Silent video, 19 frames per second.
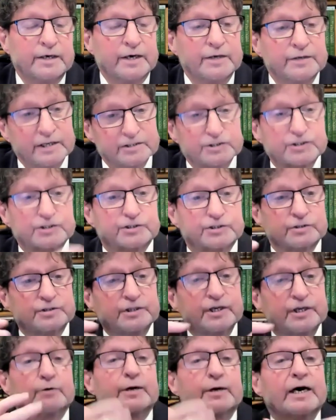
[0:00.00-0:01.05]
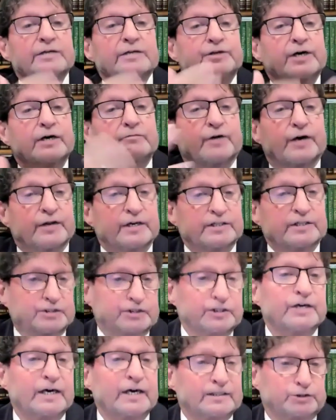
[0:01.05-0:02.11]
And that's derech hateva, that's
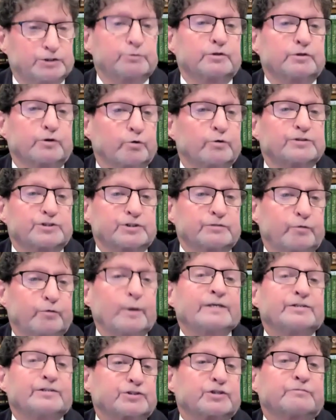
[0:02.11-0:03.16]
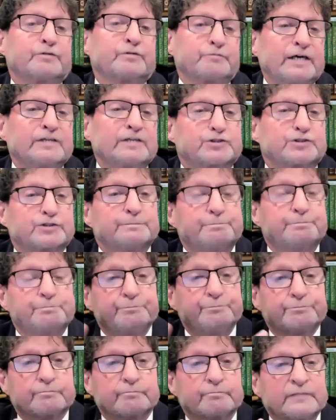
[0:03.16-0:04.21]
the natural course of ways, of events.
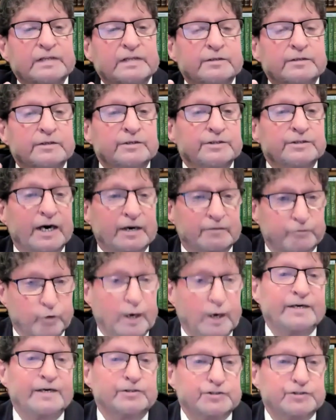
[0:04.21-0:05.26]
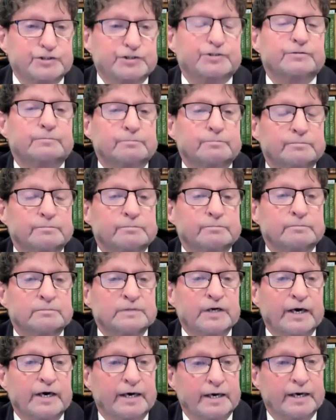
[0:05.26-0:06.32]
You have riots,
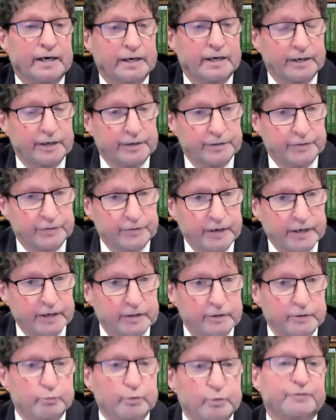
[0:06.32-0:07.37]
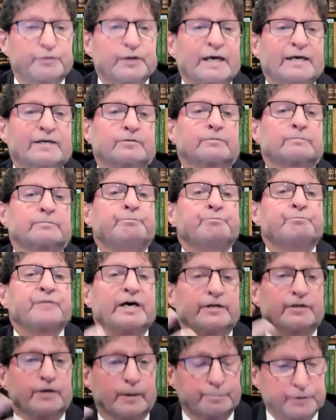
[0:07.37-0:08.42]
and they reflect
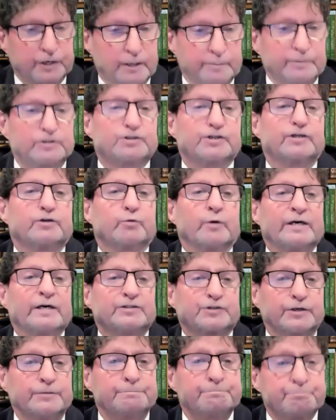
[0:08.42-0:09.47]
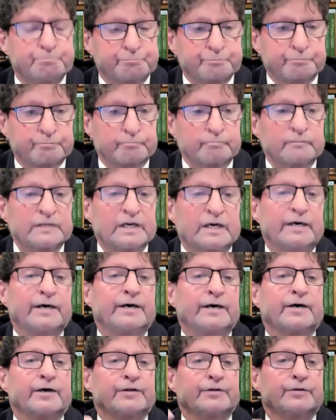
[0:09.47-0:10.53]
an upcoming generation,
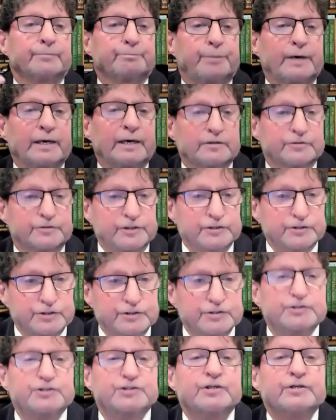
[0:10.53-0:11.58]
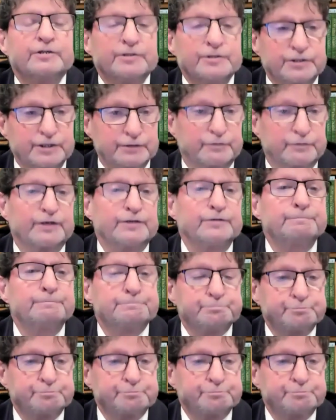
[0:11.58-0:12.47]
and the politicians give in